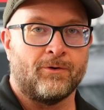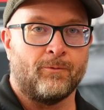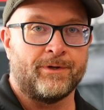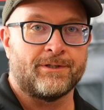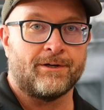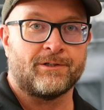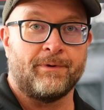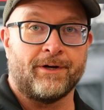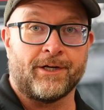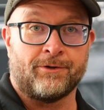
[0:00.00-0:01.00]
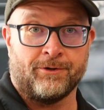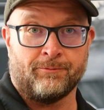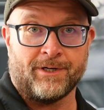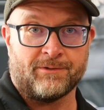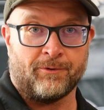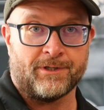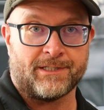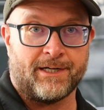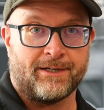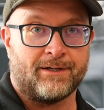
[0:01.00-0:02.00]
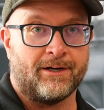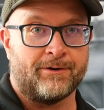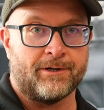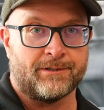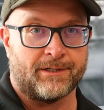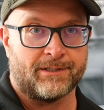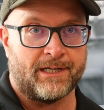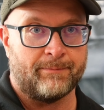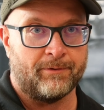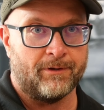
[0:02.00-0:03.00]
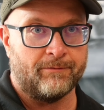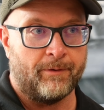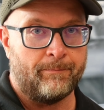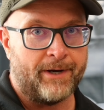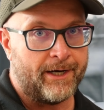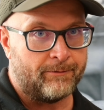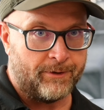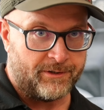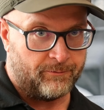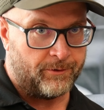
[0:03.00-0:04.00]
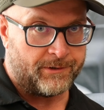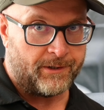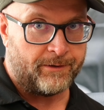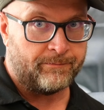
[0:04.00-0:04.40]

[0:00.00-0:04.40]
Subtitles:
We talked about a good reservoir design. Now here's an example of a bad reservoir design.